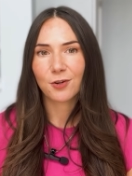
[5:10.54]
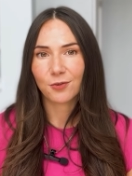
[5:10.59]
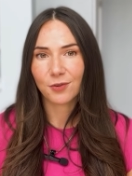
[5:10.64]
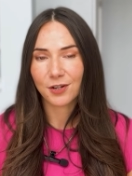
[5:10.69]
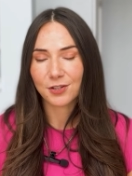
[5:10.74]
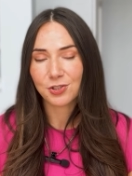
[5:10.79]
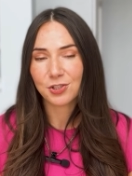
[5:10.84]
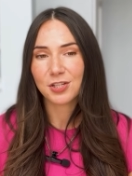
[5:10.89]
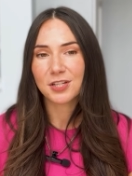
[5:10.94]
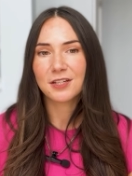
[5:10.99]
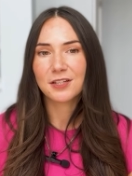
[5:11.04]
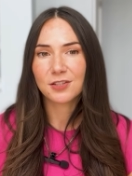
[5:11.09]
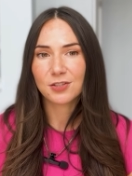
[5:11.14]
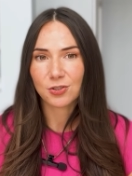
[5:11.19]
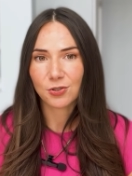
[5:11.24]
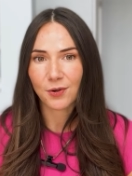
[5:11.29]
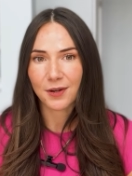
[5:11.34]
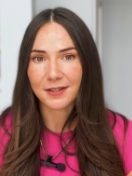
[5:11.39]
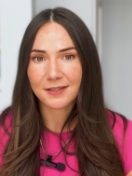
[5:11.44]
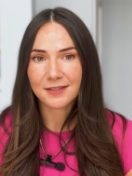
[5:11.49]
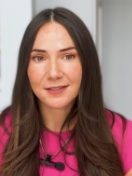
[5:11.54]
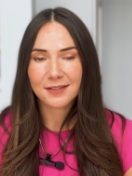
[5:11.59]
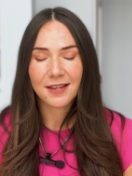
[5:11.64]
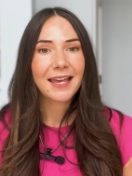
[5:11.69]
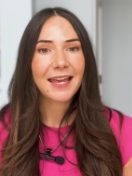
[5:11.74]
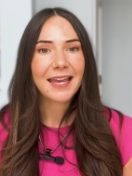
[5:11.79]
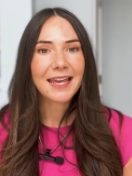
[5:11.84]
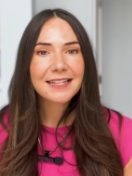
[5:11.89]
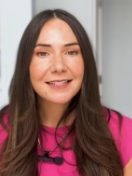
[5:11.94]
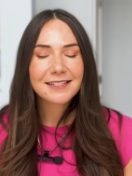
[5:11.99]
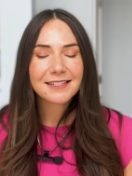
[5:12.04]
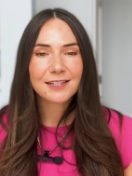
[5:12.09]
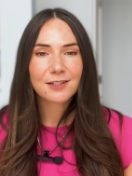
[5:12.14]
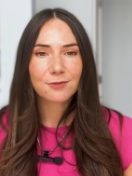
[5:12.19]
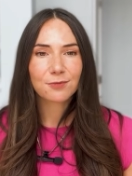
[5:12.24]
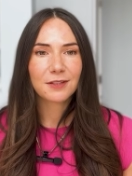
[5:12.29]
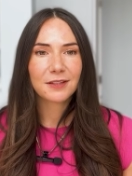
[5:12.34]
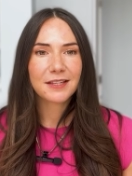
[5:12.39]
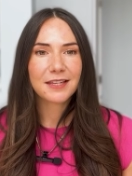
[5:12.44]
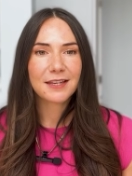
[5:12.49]
crunchy joints.
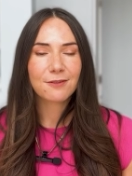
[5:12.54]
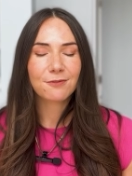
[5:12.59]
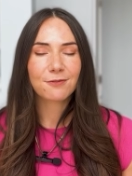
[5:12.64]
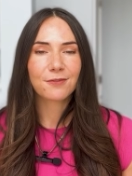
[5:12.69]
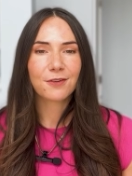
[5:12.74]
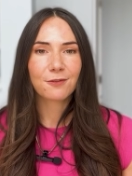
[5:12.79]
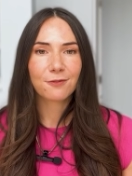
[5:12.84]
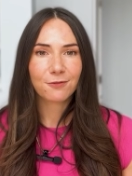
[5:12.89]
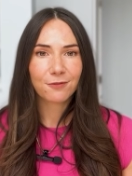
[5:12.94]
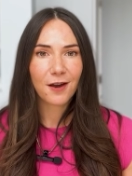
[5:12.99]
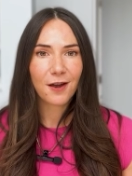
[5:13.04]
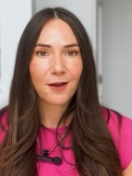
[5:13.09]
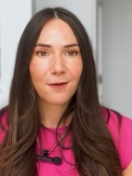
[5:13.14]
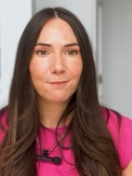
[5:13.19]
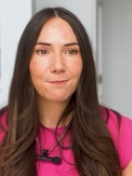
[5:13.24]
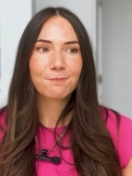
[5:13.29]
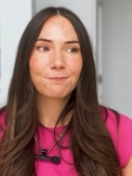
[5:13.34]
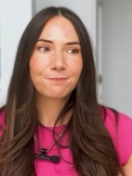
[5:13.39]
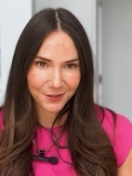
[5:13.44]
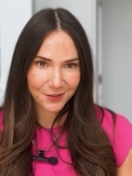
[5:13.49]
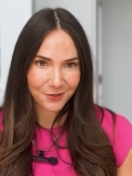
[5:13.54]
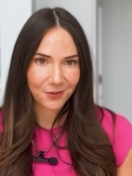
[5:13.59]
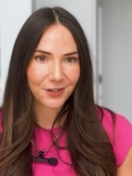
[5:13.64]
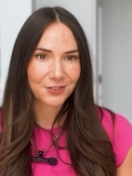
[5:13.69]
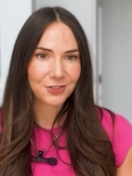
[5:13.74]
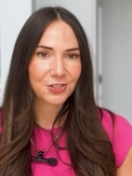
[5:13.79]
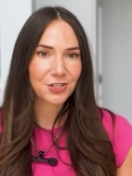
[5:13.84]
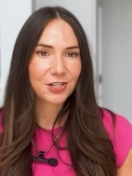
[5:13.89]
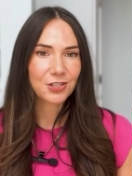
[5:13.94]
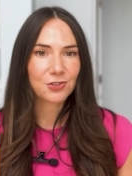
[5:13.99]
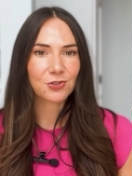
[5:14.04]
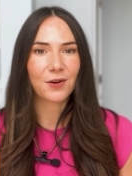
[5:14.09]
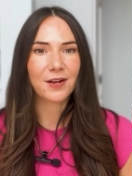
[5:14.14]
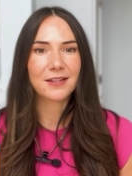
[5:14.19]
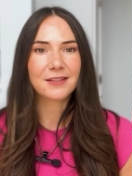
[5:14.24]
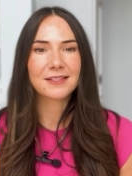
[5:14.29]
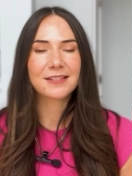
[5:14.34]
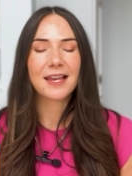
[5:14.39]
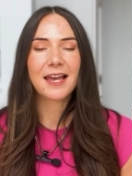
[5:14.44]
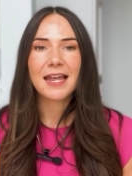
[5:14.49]
Instant relief from crunchy
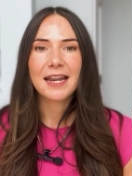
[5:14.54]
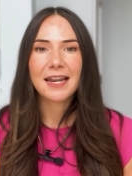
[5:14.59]
joints.